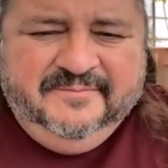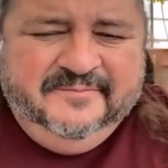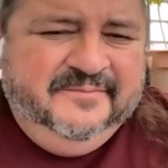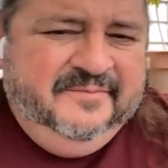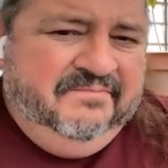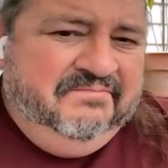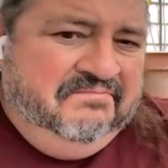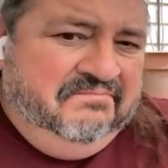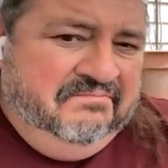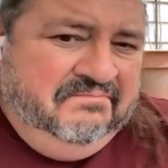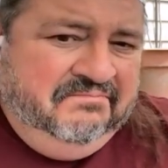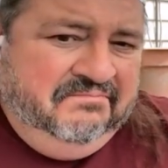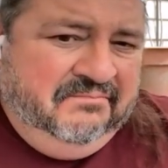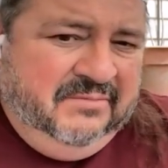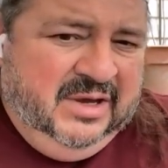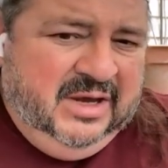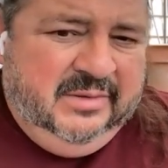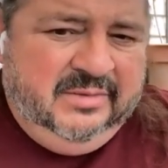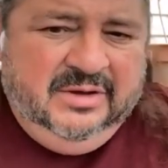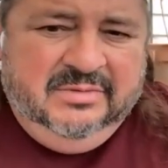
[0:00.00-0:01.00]
Maybe,
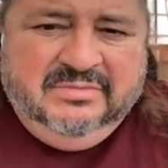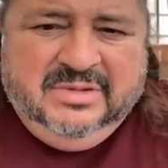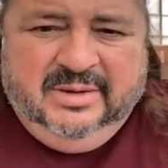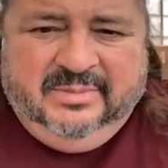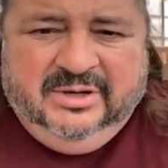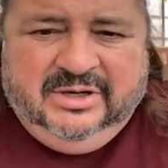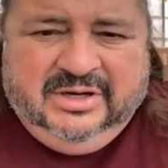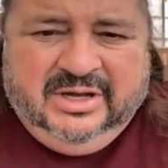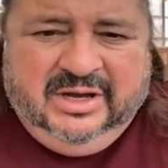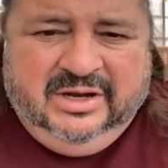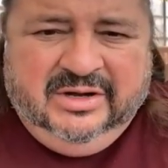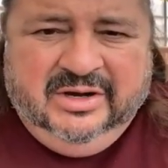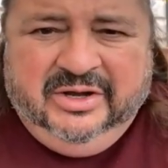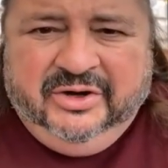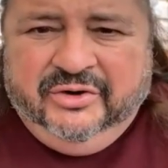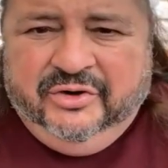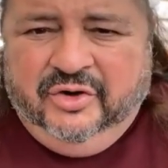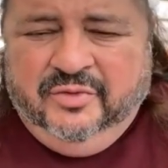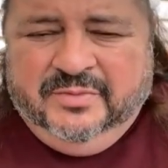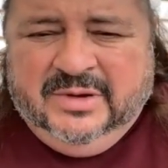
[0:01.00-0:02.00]
maybe not. I don't know.
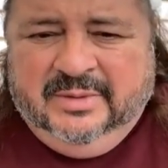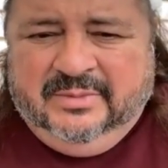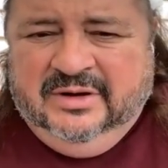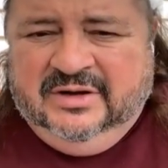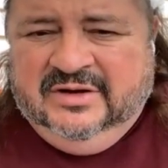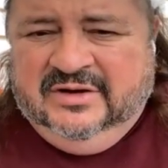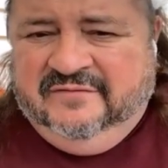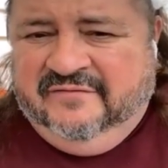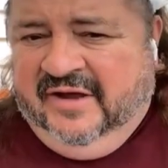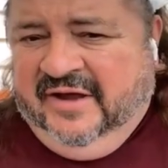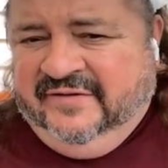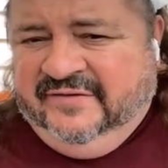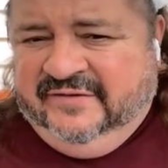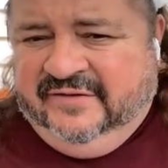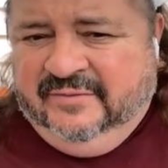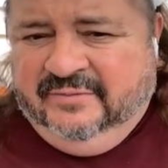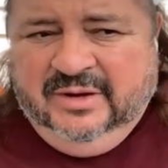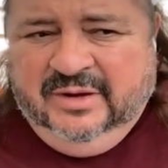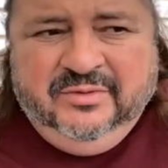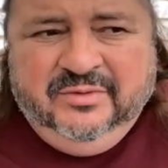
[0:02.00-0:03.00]
Maybe it advanced it. Maybe
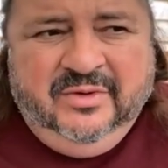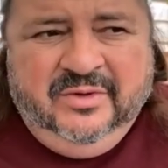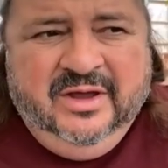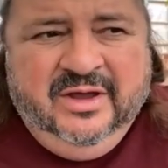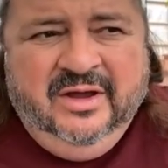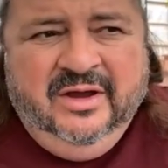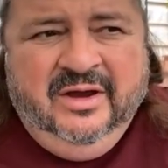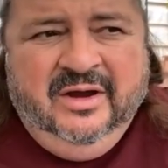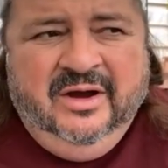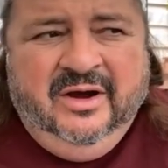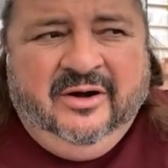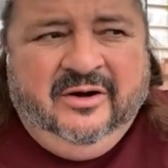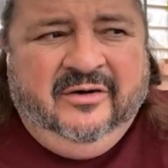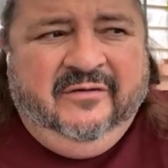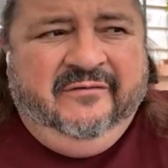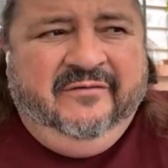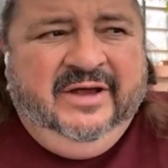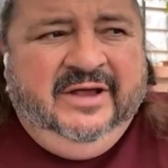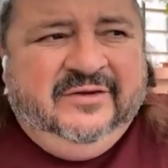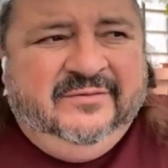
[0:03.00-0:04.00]
our
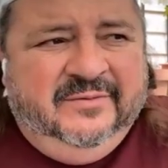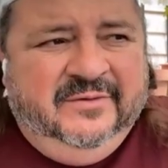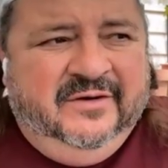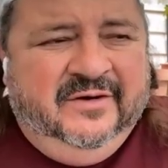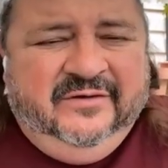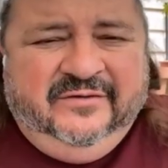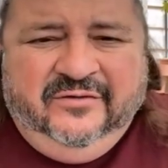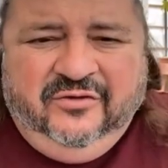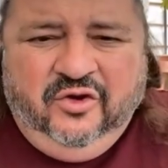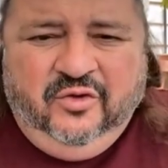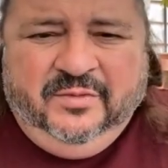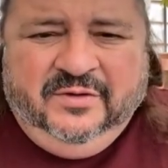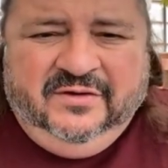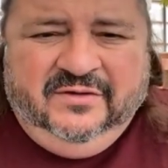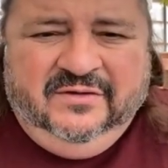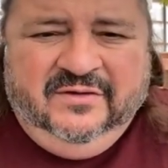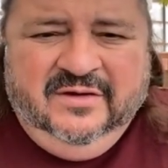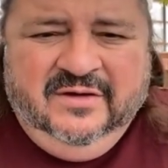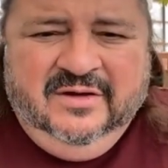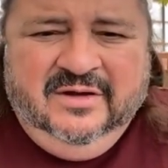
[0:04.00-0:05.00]
advancement as humans
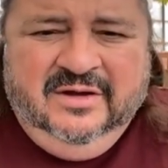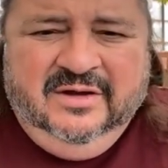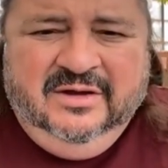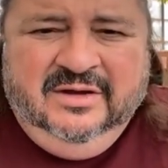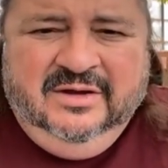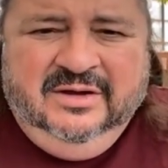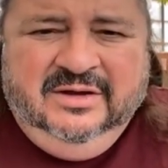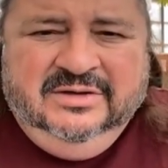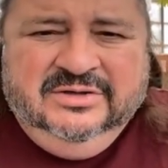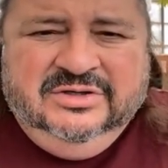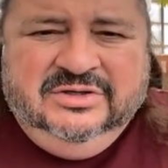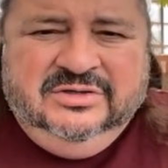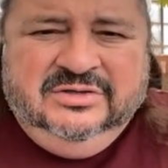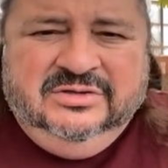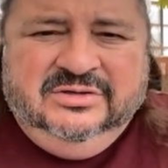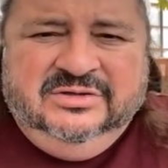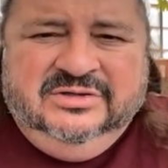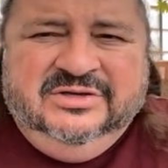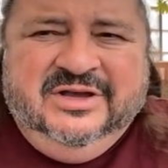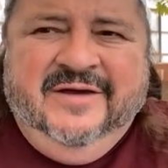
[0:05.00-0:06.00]
to save
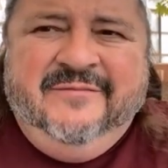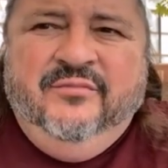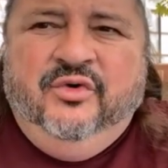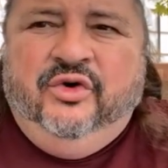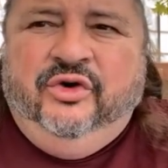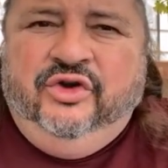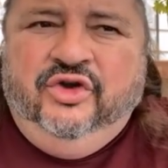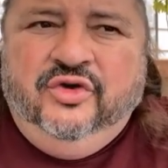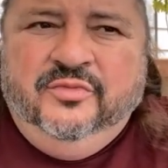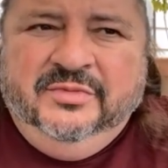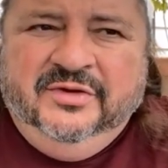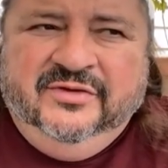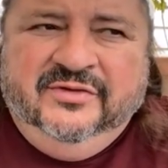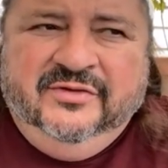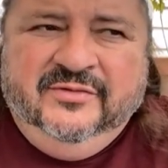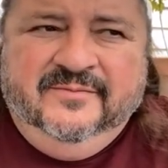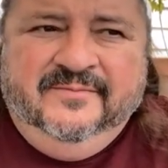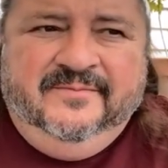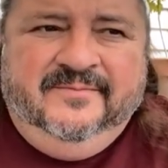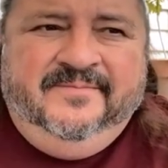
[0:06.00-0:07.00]
more humans
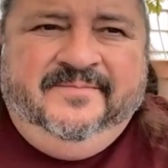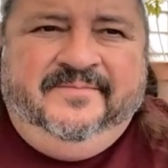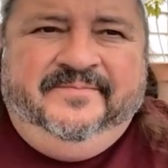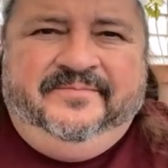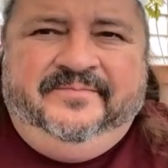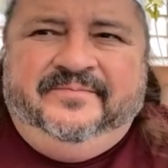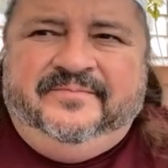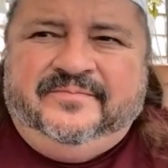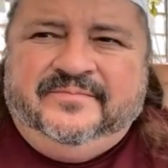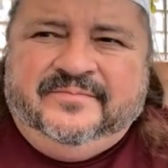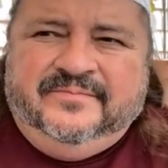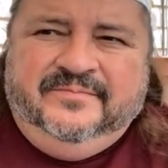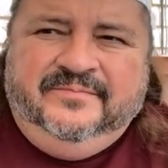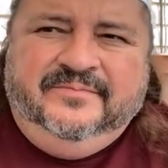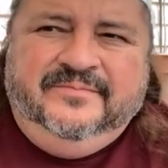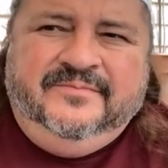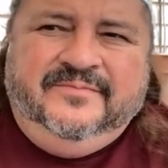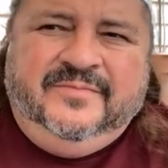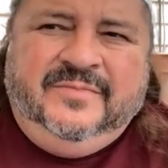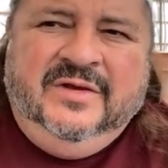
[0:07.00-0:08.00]

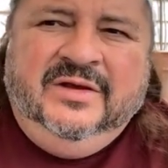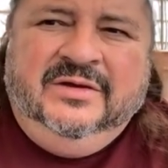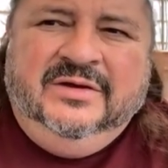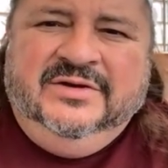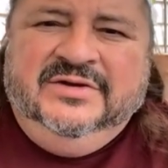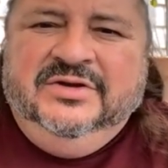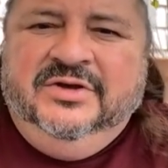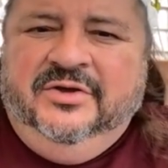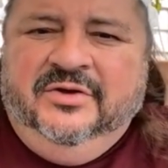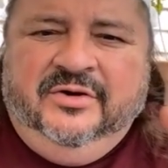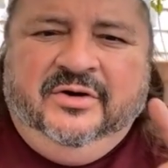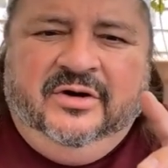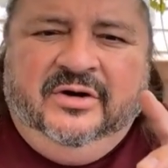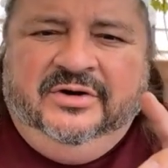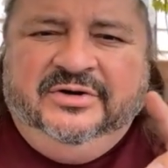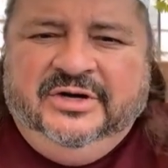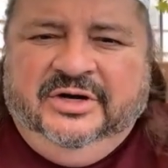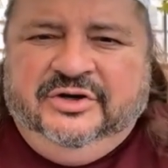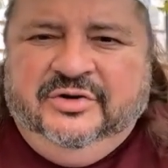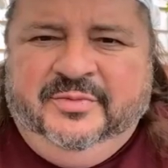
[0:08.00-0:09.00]
is either our
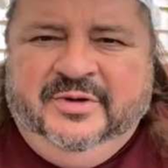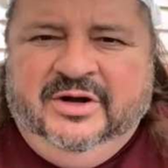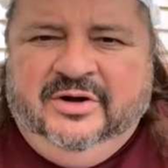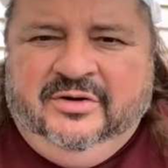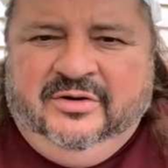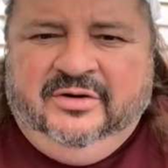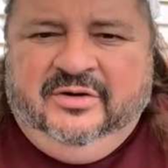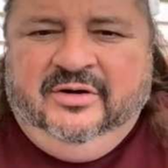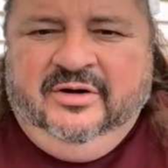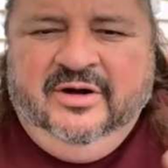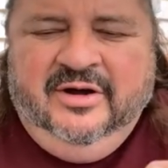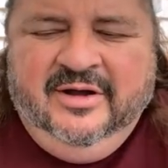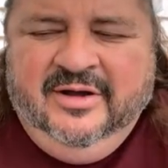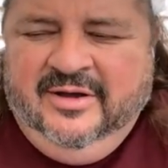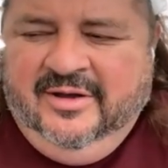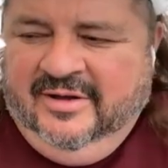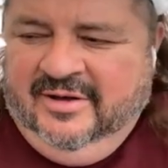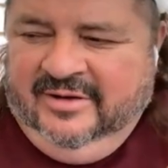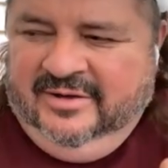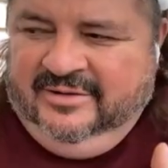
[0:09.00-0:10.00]
detriment or
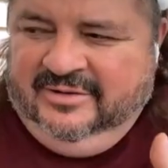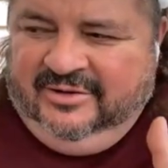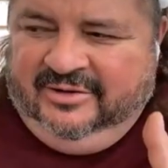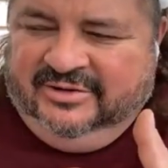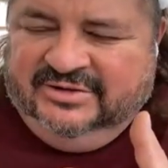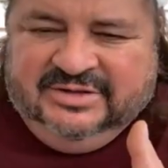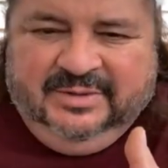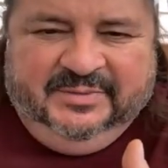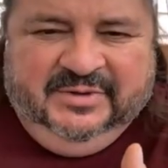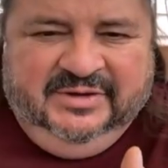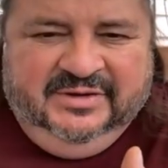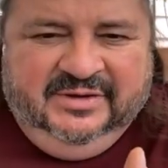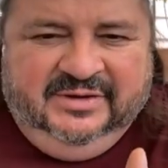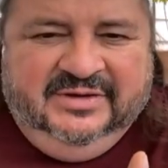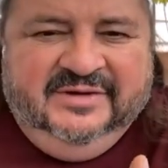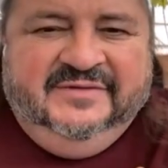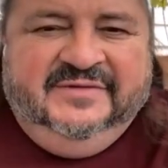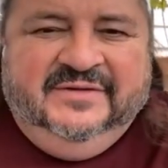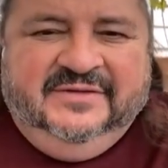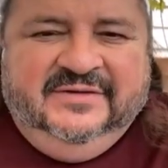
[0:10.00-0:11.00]
something that gives us
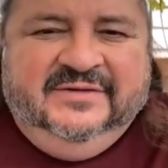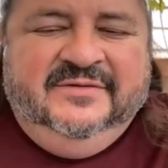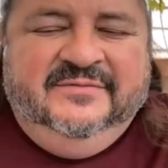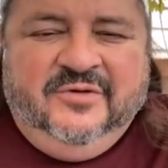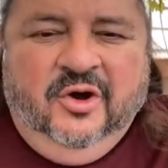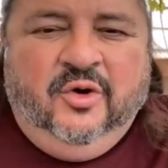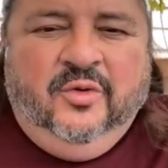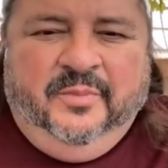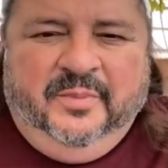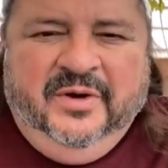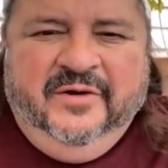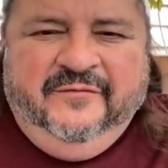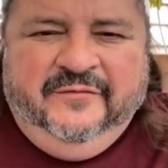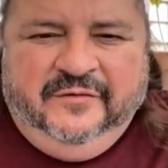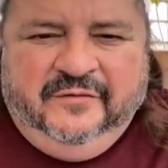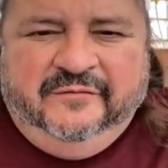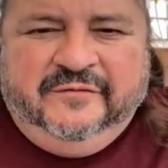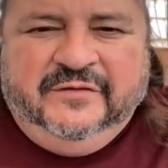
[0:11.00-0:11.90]
hope for the future.